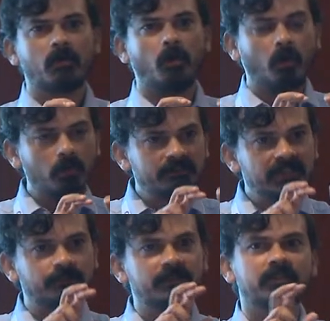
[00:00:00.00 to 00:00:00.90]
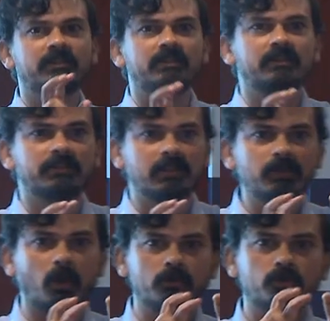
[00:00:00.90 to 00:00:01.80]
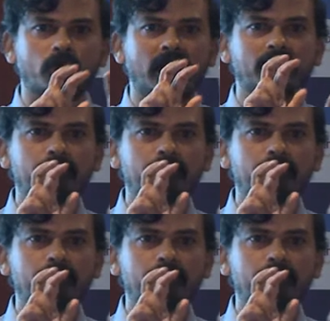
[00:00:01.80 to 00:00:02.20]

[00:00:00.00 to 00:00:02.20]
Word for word: all of these feature engineering systems also have